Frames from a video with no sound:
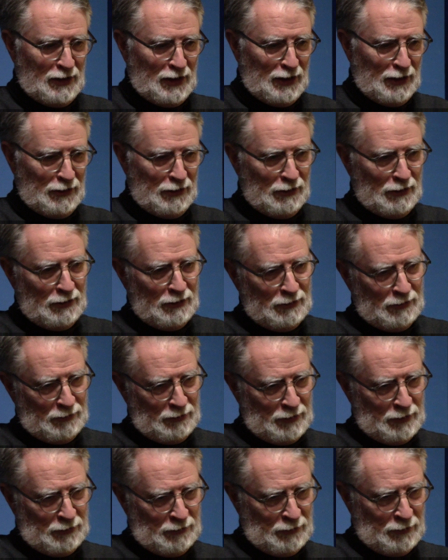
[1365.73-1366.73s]
did.
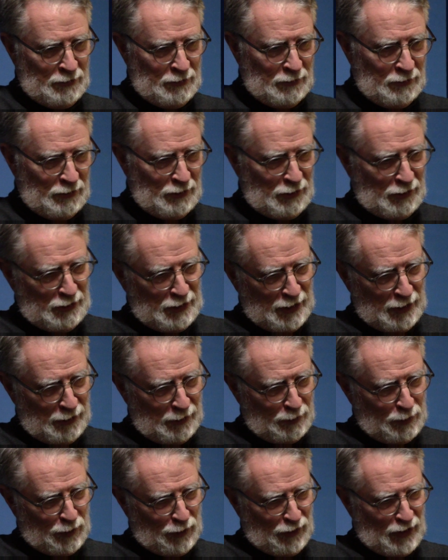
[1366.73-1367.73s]
It's a
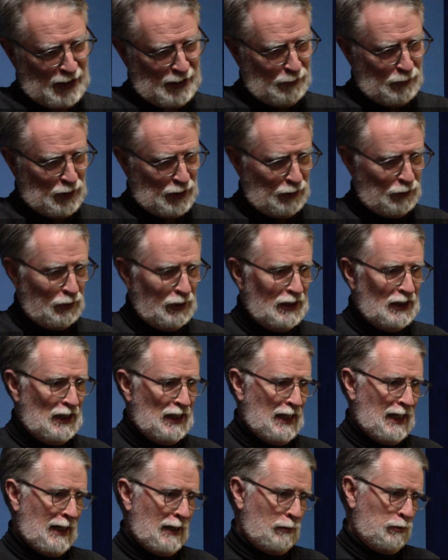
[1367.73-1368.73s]
terrible thing, but it really
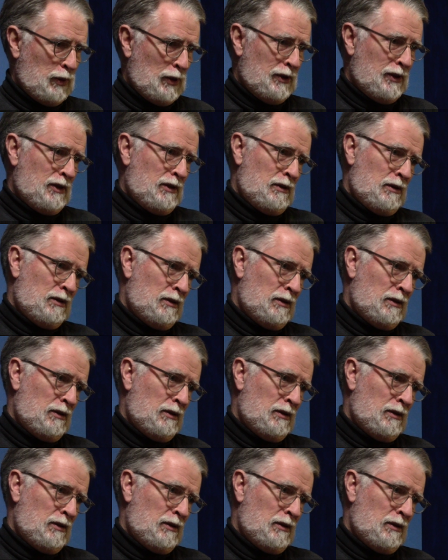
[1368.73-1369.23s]
happened.